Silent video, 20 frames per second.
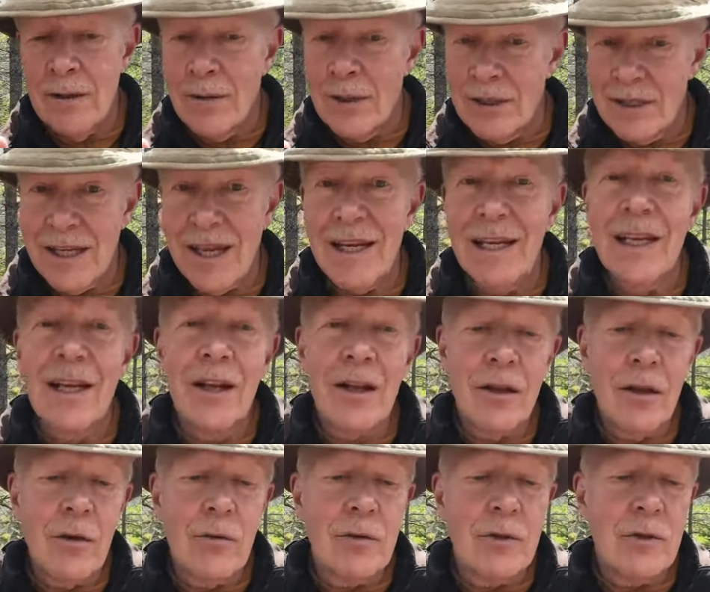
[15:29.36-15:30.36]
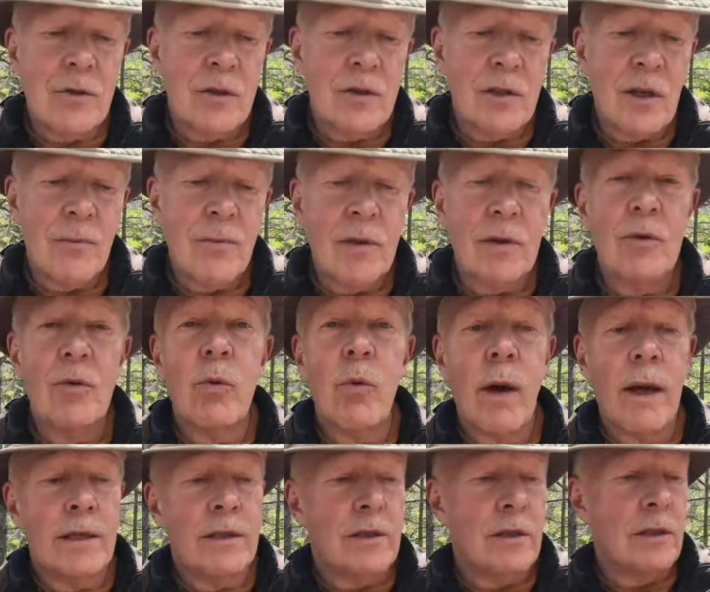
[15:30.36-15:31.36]
It's getting close to something
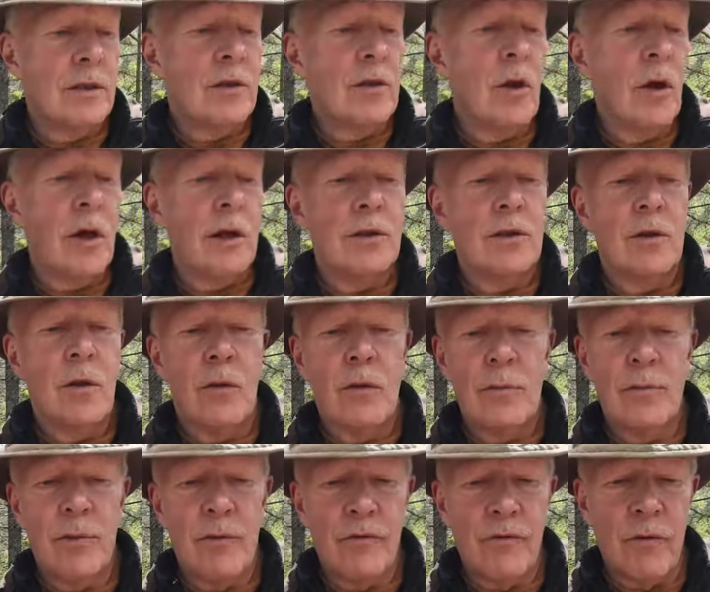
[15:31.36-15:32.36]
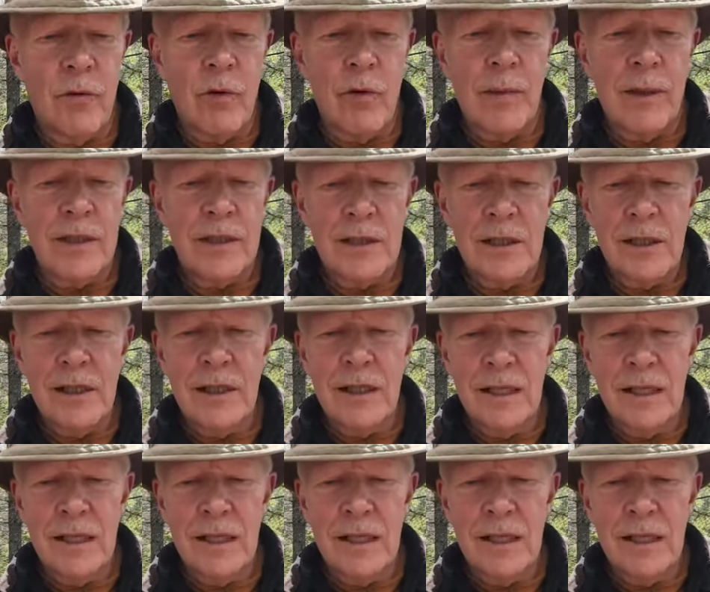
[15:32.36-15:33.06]
twice this cost though in performance.